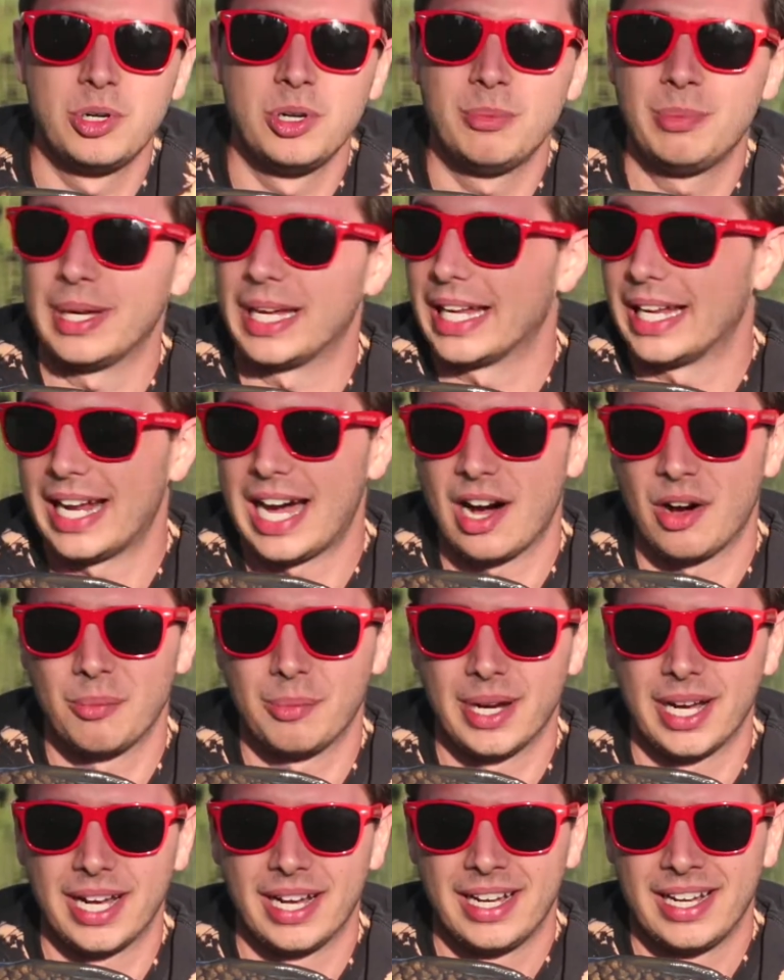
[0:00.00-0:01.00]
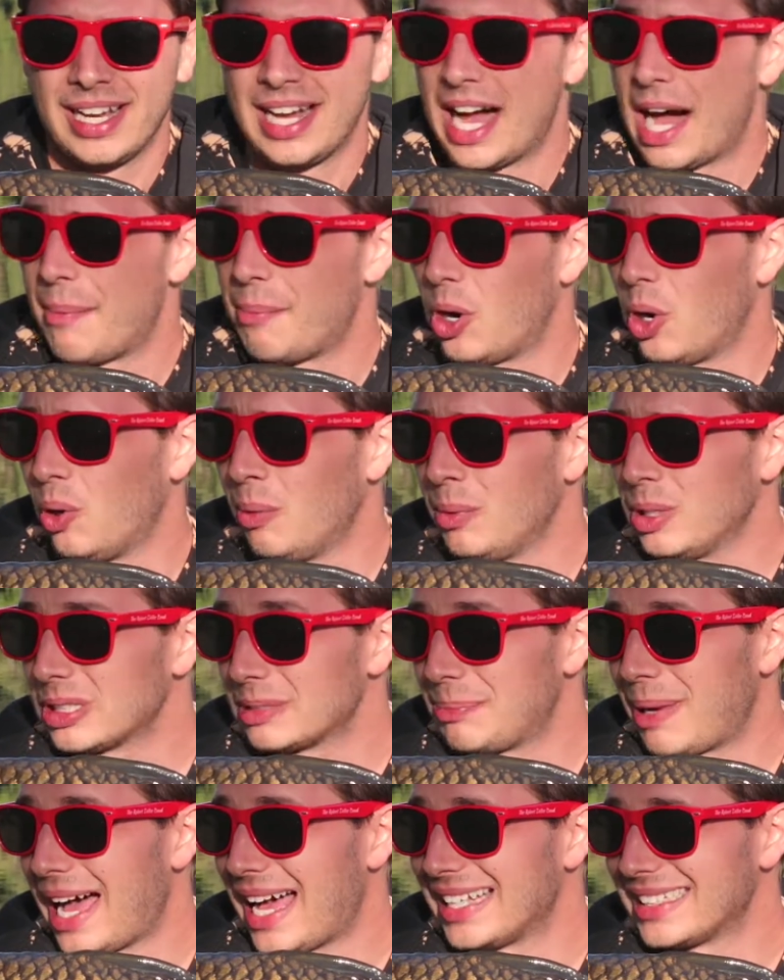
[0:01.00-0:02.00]
pooping it out, but I'm almost
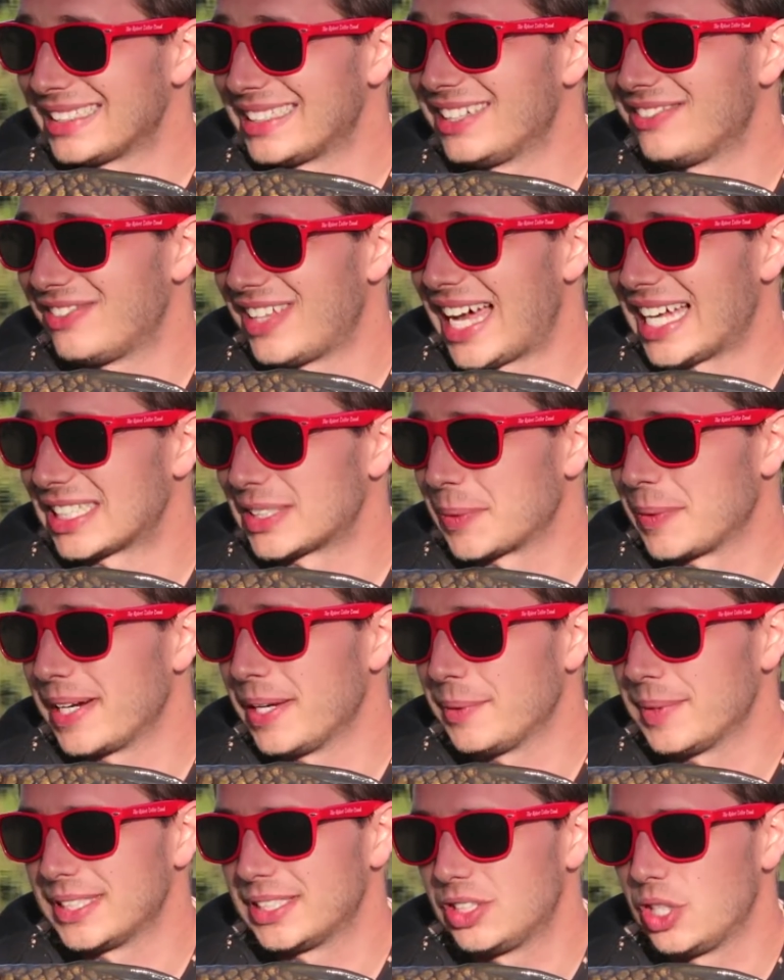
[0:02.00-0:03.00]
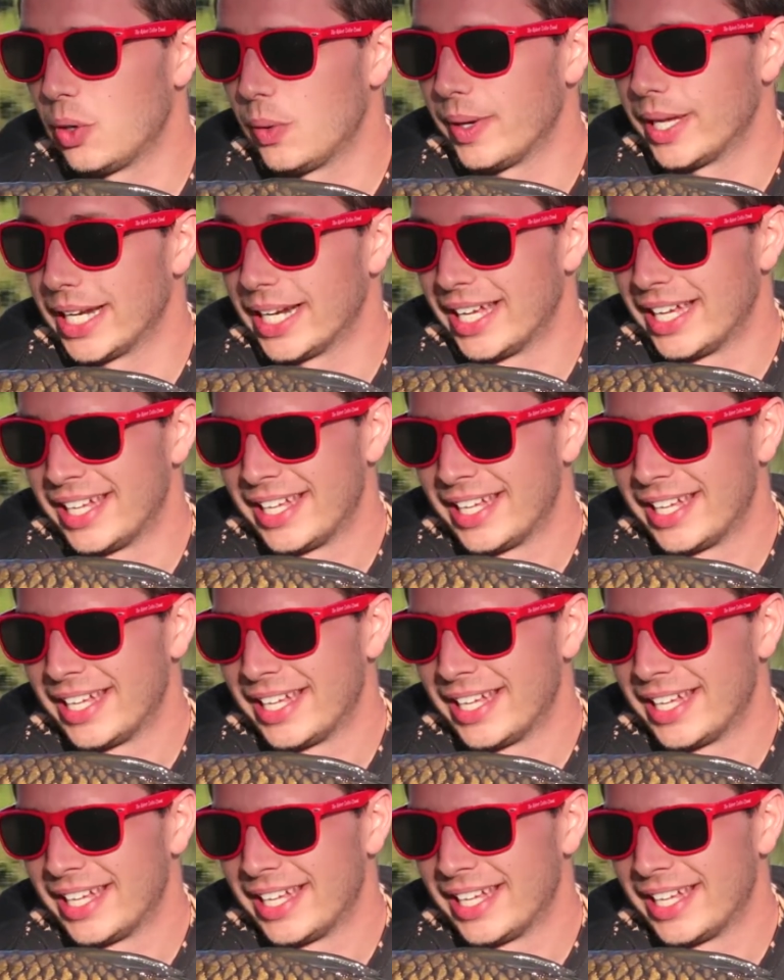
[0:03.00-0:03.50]
positive that's what it was doing.